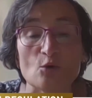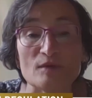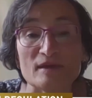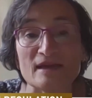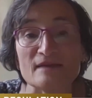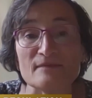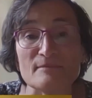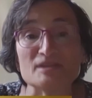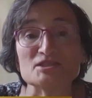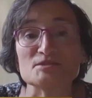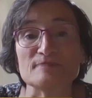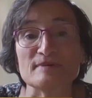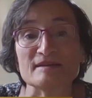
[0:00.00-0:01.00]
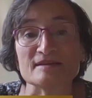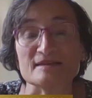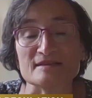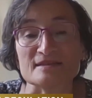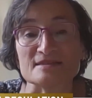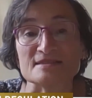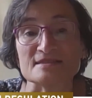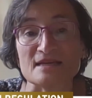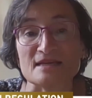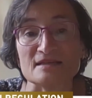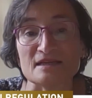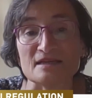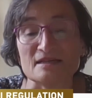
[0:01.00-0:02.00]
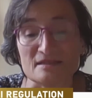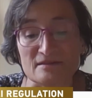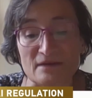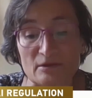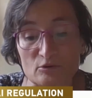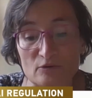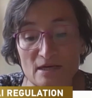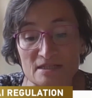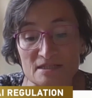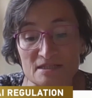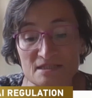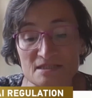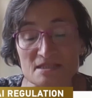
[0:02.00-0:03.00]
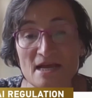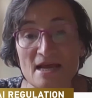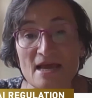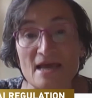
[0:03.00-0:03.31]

We can much better understand regulations